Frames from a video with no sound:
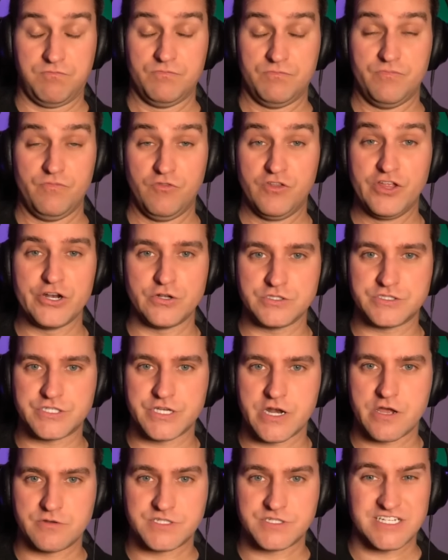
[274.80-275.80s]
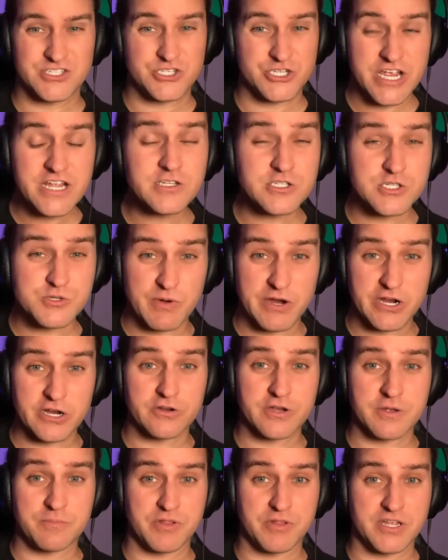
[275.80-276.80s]
little to no sense. Jaden
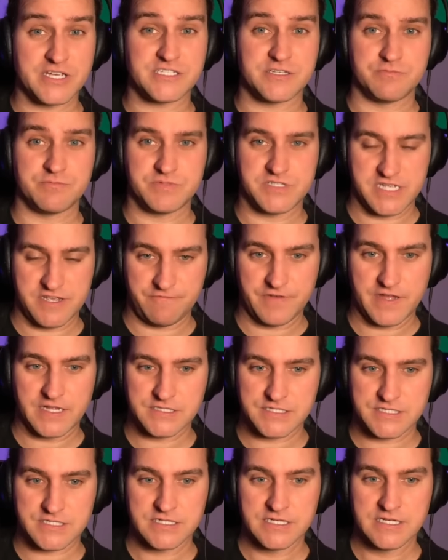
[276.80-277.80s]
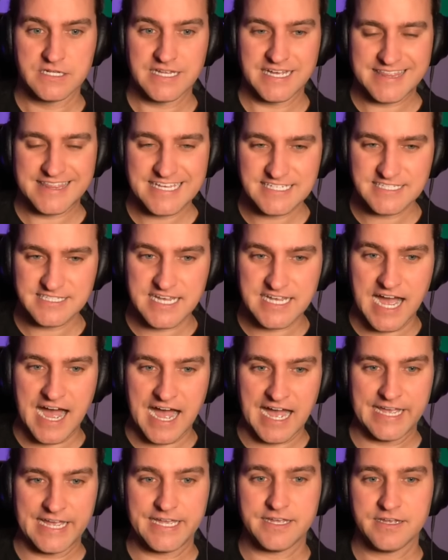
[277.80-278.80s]
Springer can play some defense. Like this
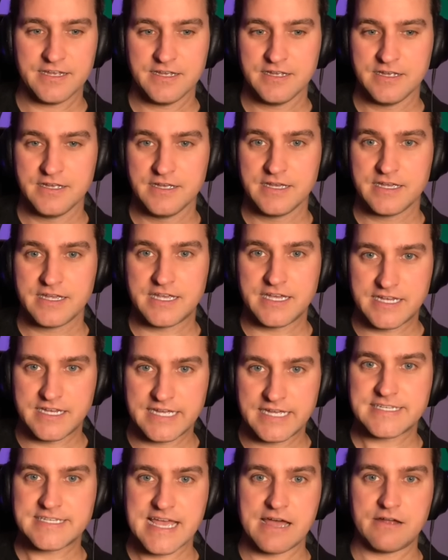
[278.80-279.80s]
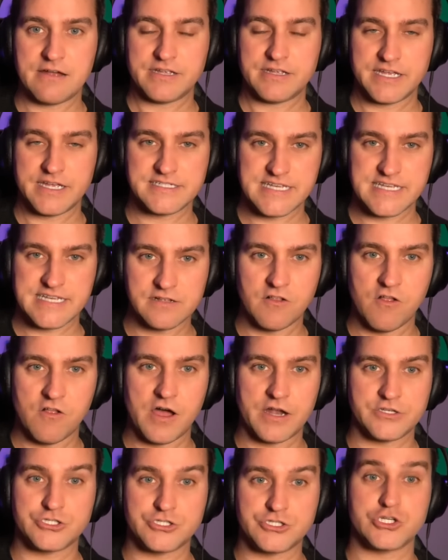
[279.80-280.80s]
guy can get down, get his eagle
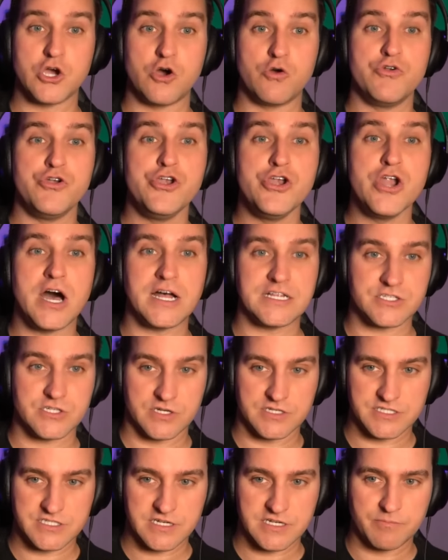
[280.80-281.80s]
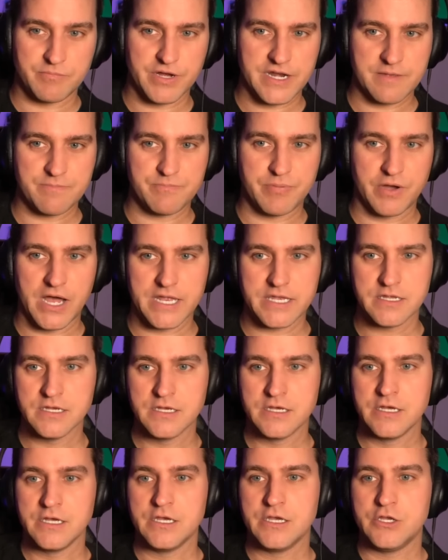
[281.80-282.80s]
on, just go nuts on somebody, but
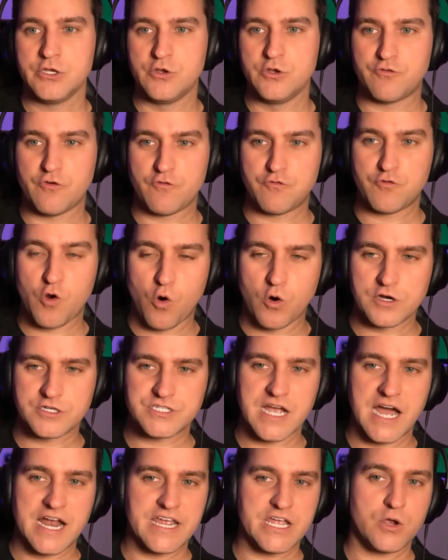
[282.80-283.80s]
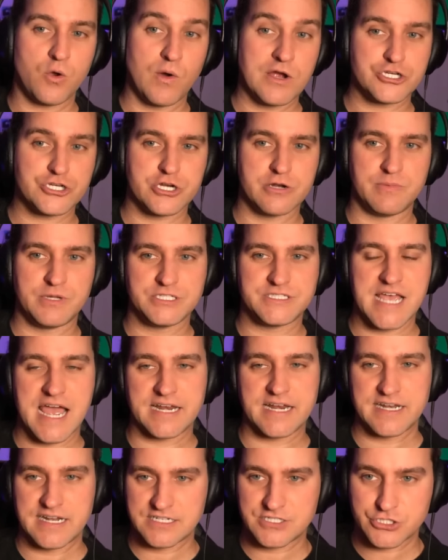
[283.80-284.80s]
You've, of course, got a questionable
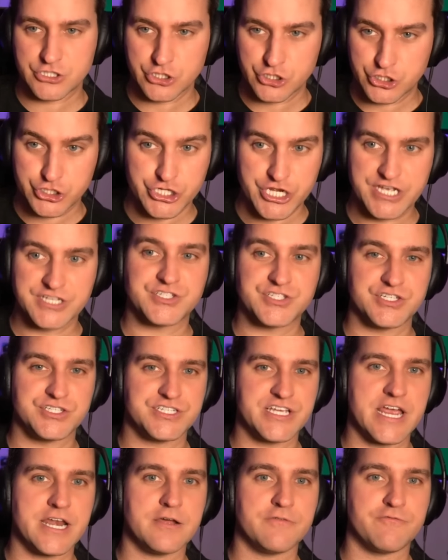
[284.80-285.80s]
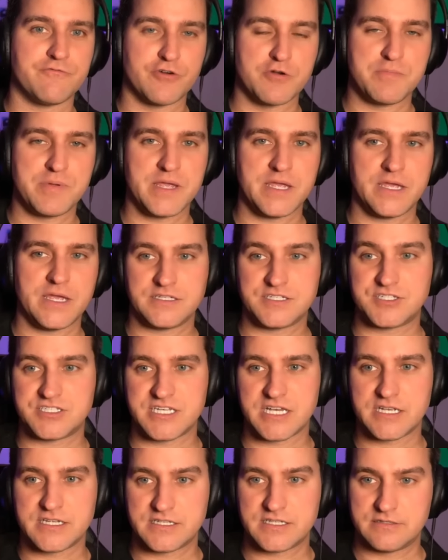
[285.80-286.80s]
tag next to Jayson Tatum for being
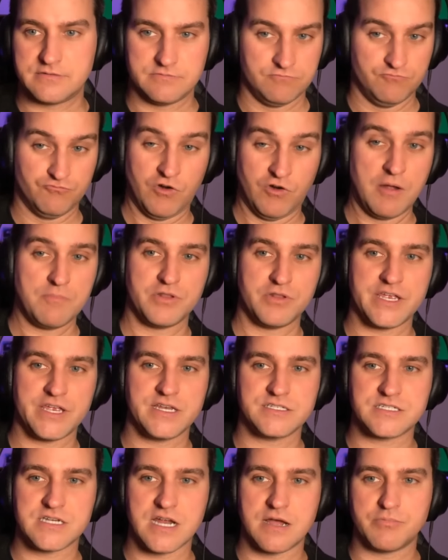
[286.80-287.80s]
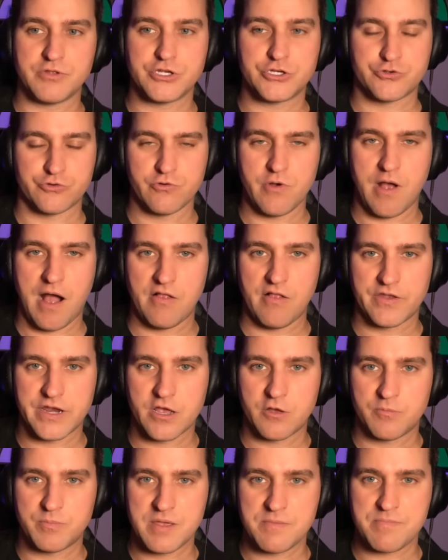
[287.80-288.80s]
sick, rumbling his tumbly. Jrue
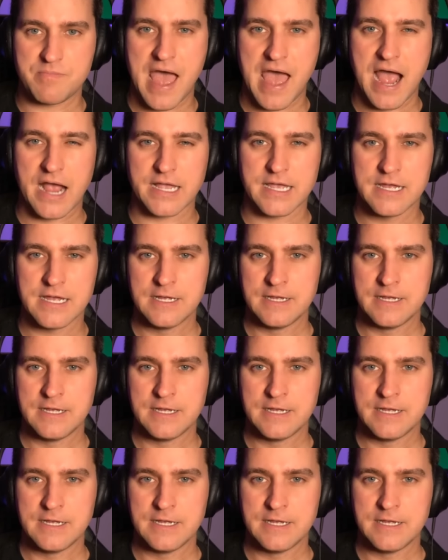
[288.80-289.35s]
Holiday will be back.